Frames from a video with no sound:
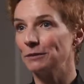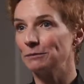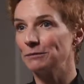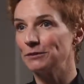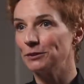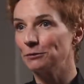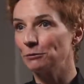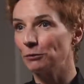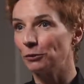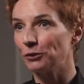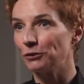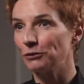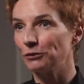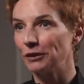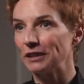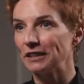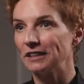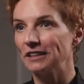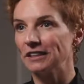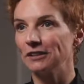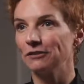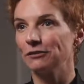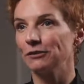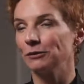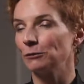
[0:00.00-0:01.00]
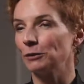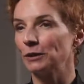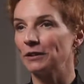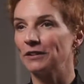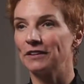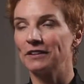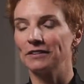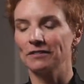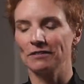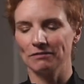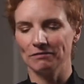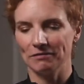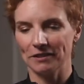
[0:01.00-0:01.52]
keeps you motivated even
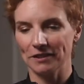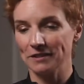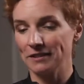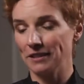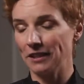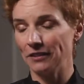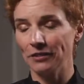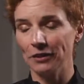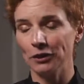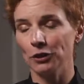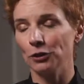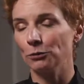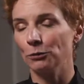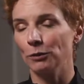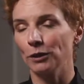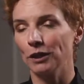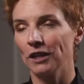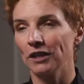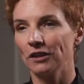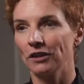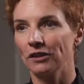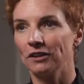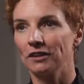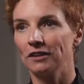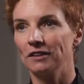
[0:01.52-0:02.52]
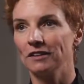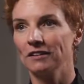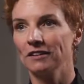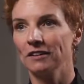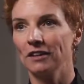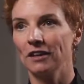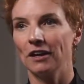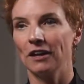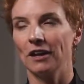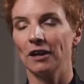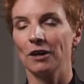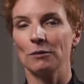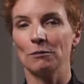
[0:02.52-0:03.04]
when the set that you're working on
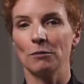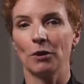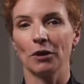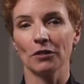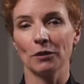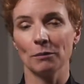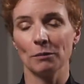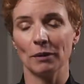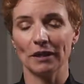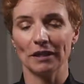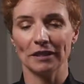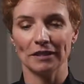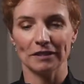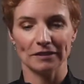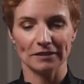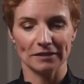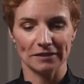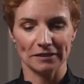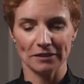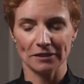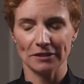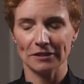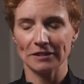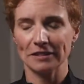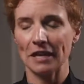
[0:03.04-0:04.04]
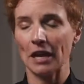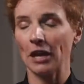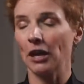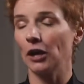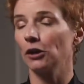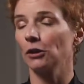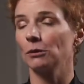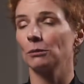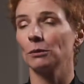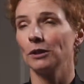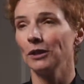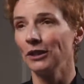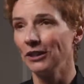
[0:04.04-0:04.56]
the bike is
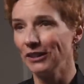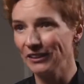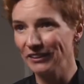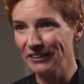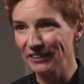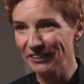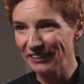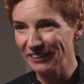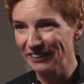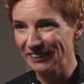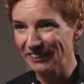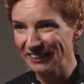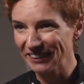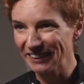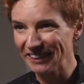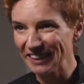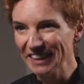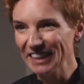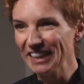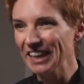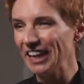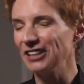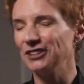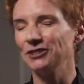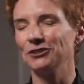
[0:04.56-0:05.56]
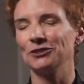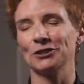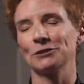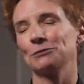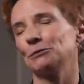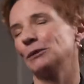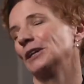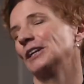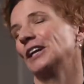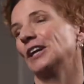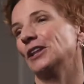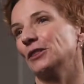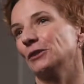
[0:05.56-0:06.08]
terrible and you just
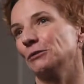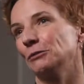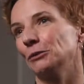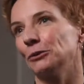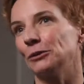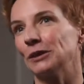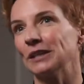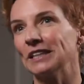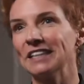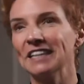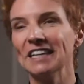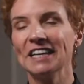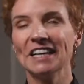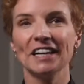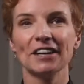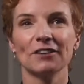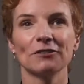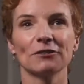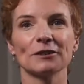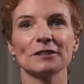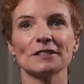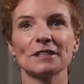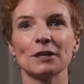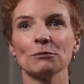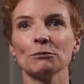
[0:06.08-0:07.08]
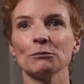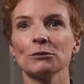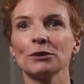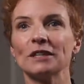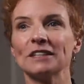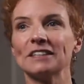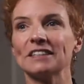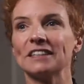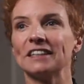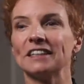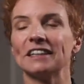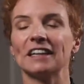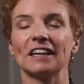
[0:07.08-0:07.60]
want to get through it. For some
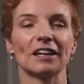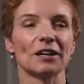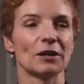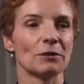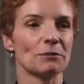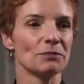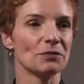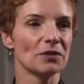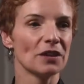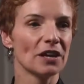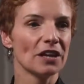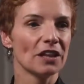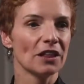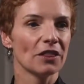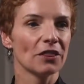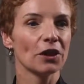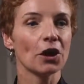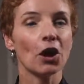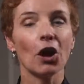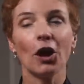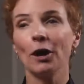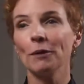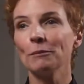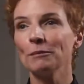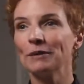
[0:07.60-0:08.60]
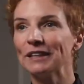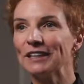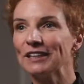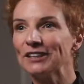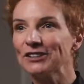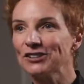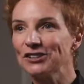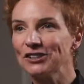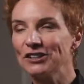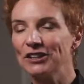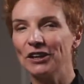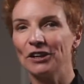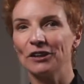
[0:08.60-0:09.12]
reason, the
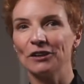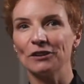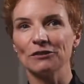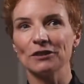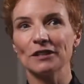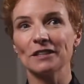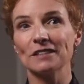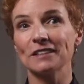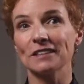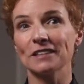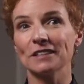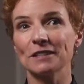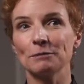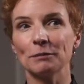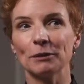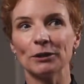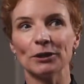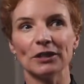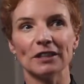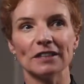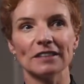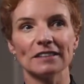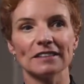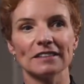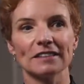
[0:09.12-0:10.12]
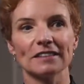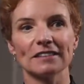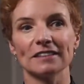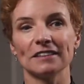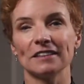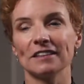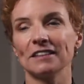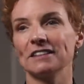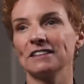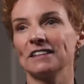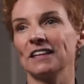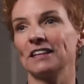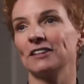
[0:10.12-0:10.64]
combination of his experiences and
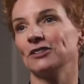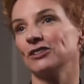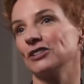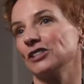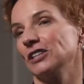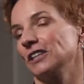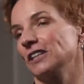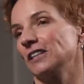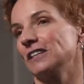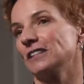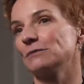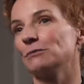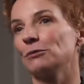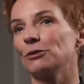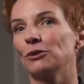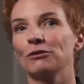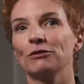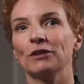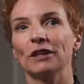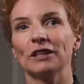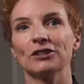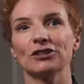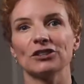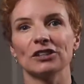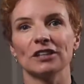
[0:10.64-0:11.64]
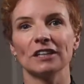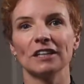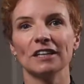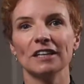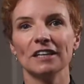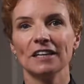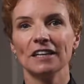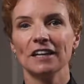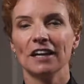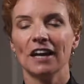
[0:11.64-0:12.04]
his energy and his motivation